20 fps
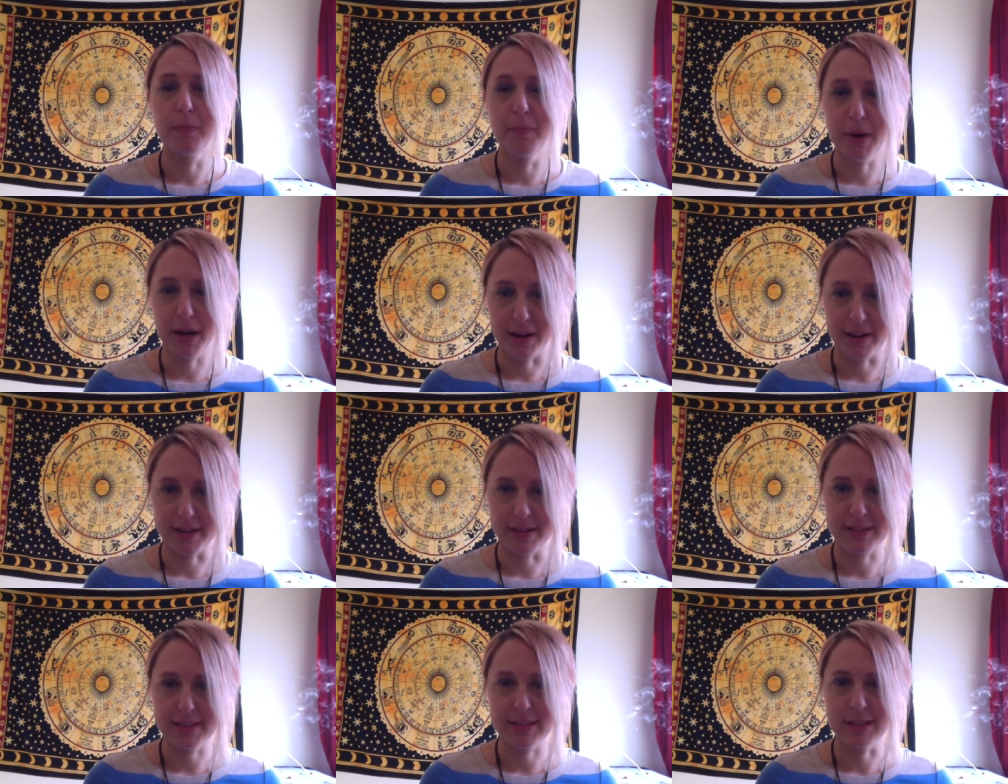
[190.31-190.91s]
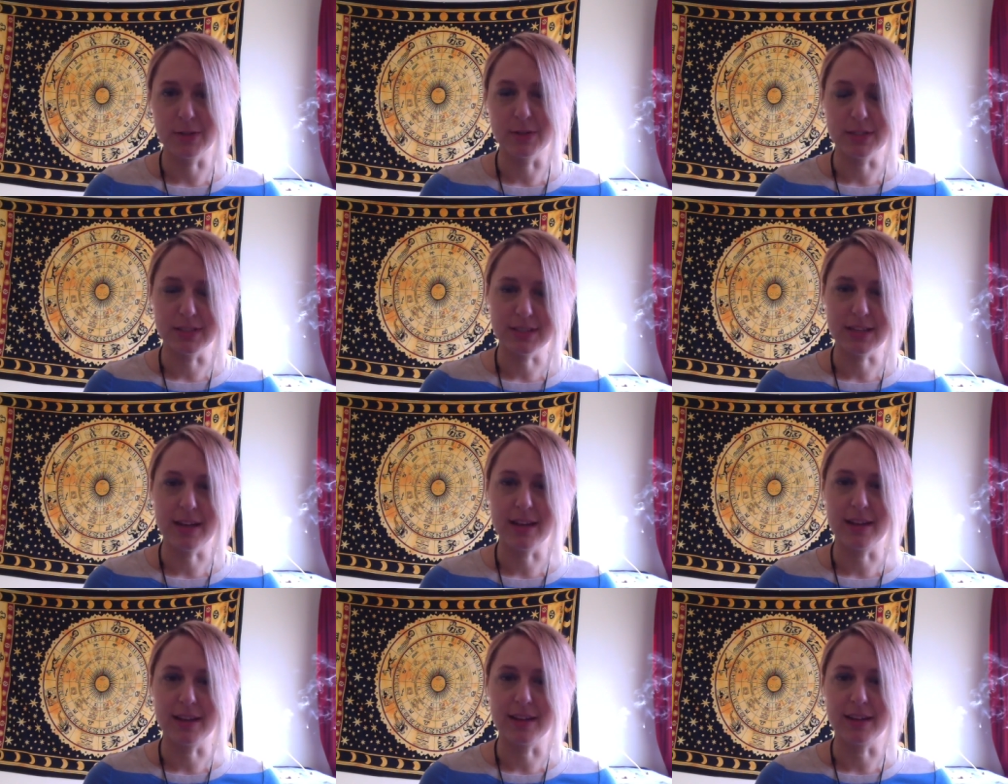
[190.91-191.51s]
but they're
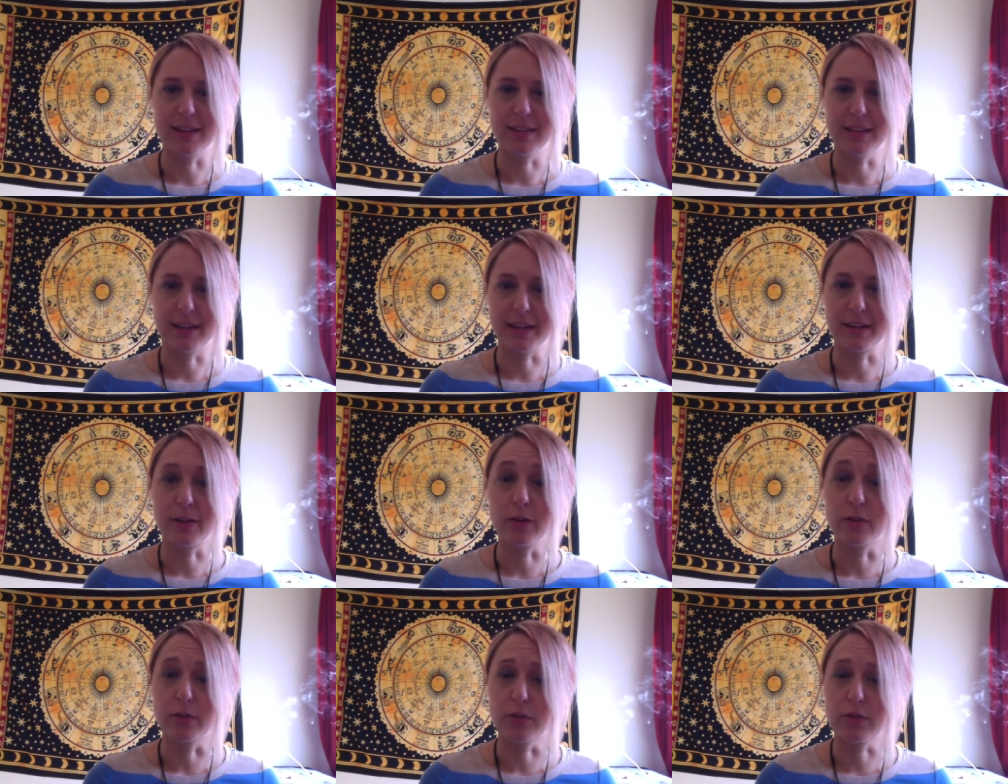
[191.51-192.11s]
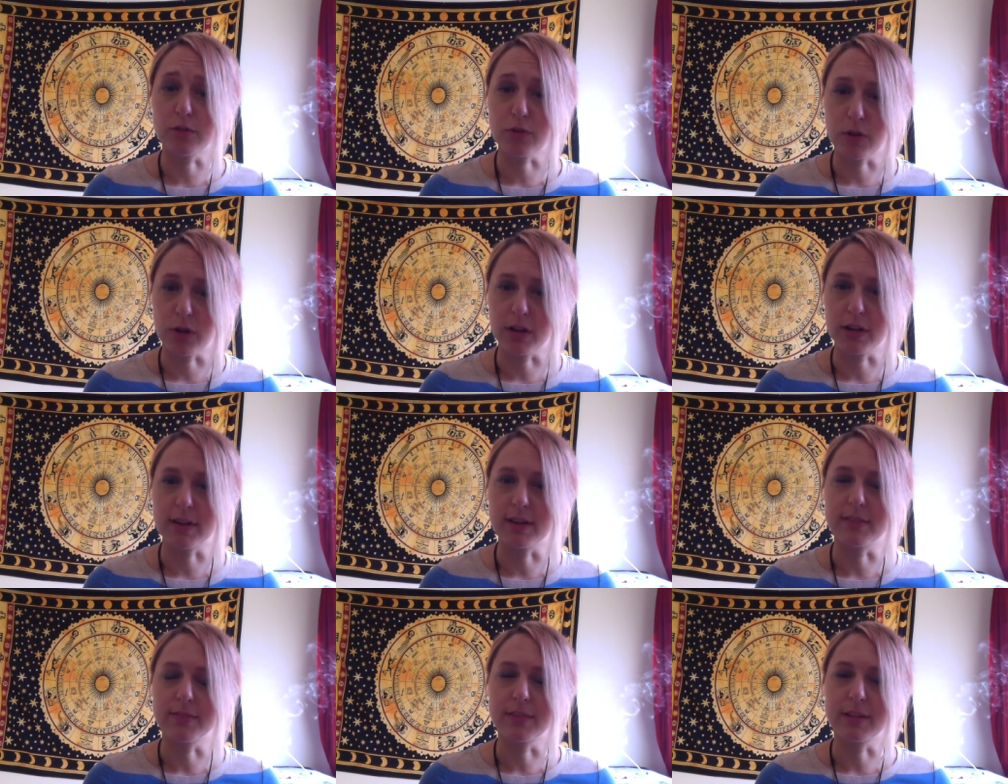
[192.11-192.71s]
saying, like, you're strong
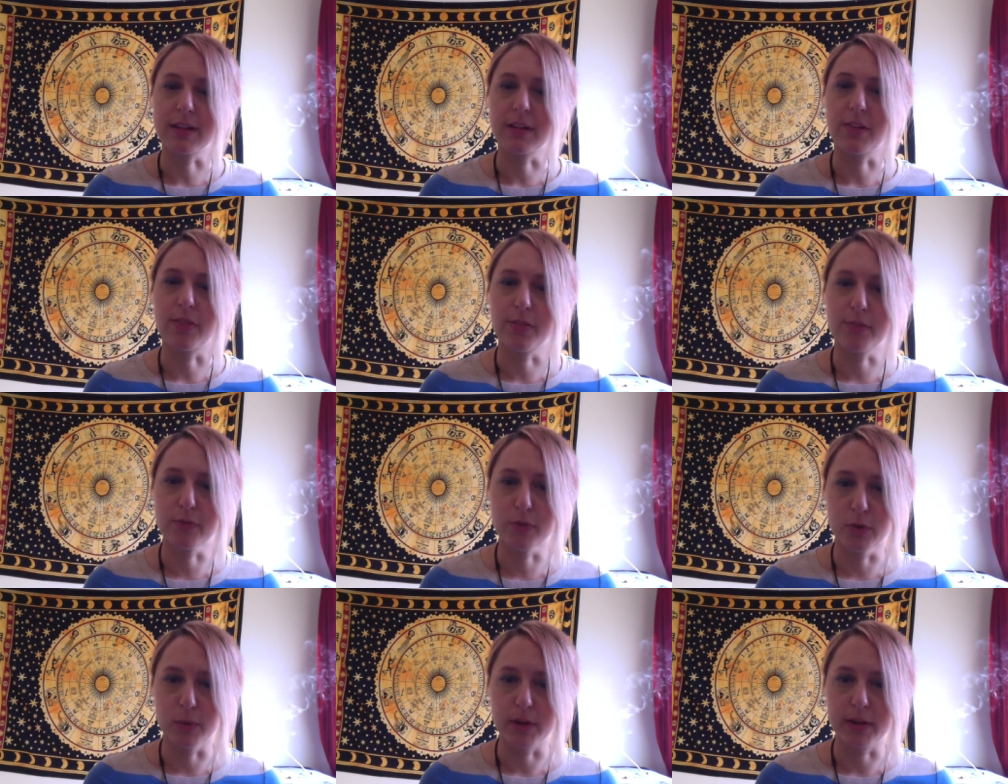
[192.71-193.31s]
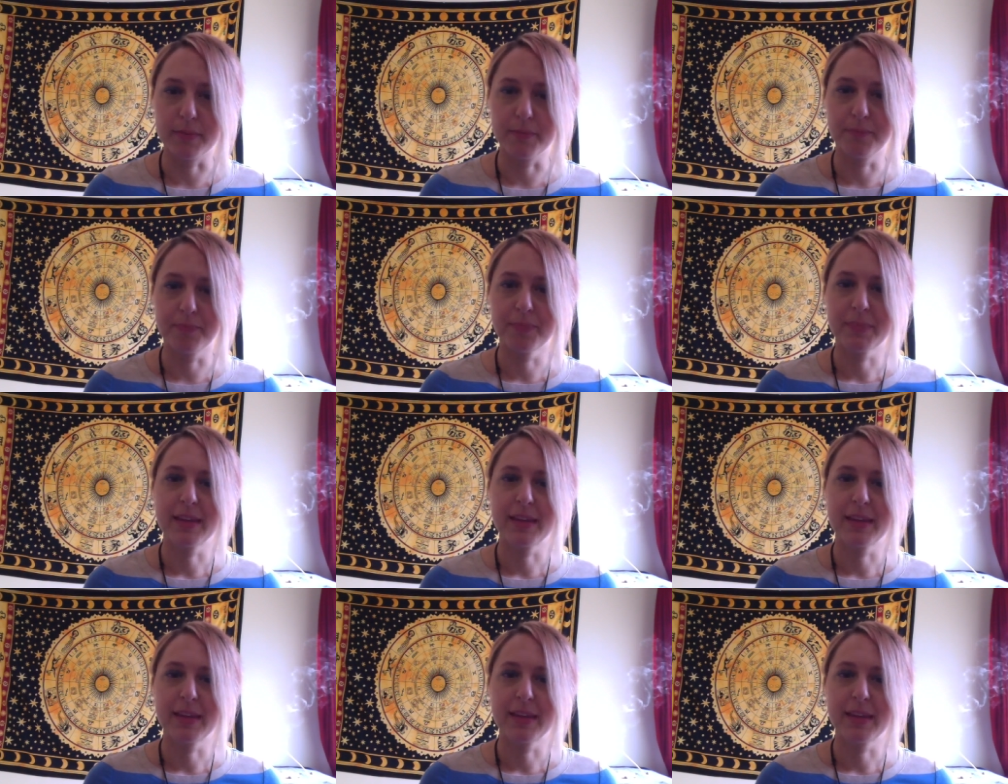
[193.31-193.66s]
enough to get through it.